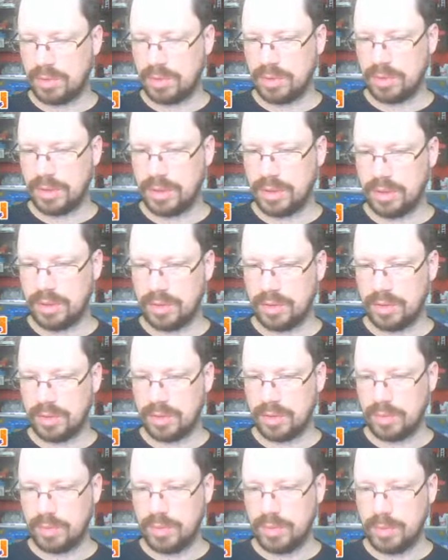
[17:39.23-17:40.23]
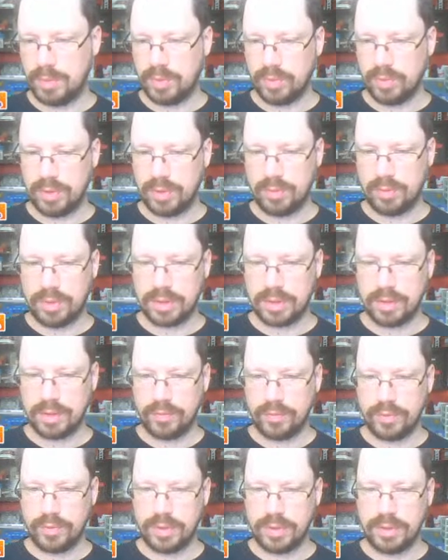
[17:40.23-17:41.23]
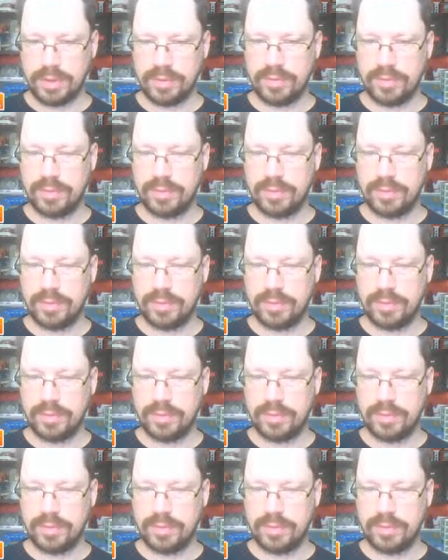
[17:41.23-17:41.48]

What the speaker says: here that people will walk in front of.